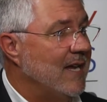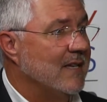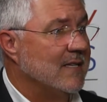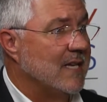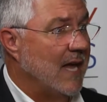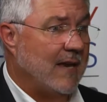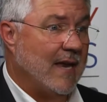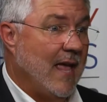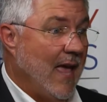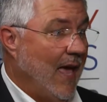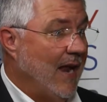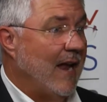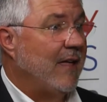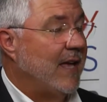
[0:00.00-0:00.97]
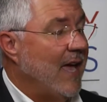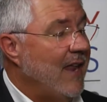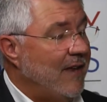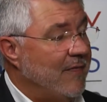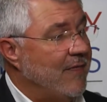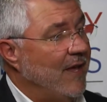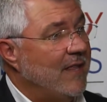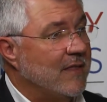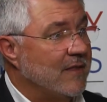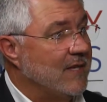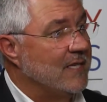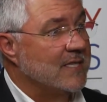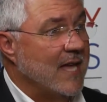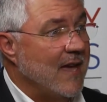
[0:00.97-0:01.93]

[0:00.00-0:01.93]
And I got to think that these